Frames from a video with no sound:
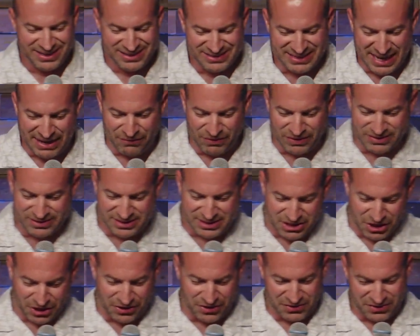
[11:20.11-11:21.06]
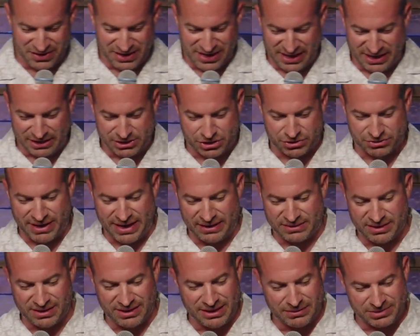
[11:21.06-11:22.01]
David turned and he
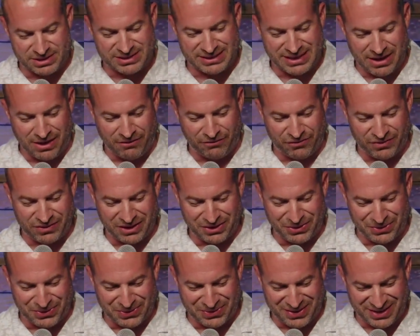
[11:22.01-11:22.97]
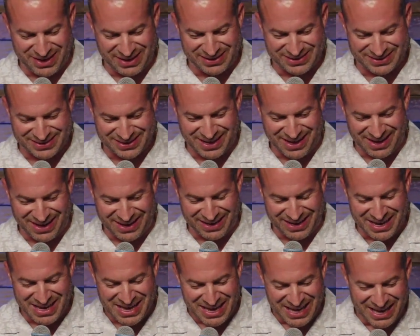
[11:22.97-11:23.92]
strengthened himself in the Lord his God.
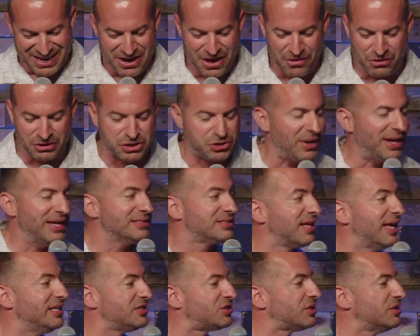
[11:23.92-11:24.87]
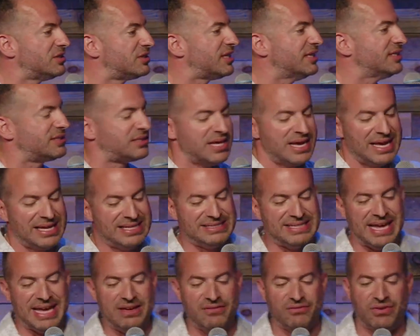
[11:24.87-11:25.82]
Another translation says,
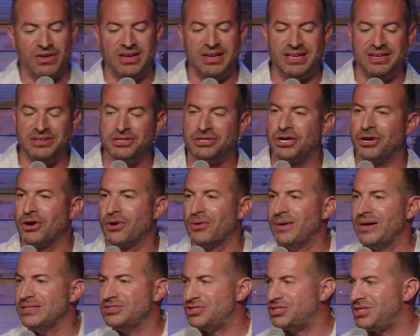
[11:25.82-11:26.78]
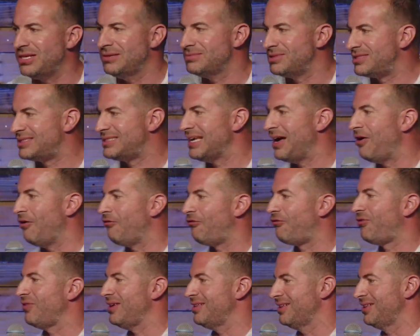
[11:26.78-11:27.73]
David encouraged
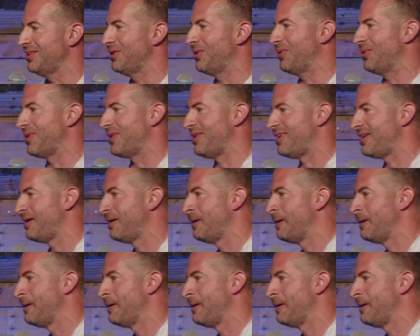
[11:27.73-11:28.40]
himself in the Lord.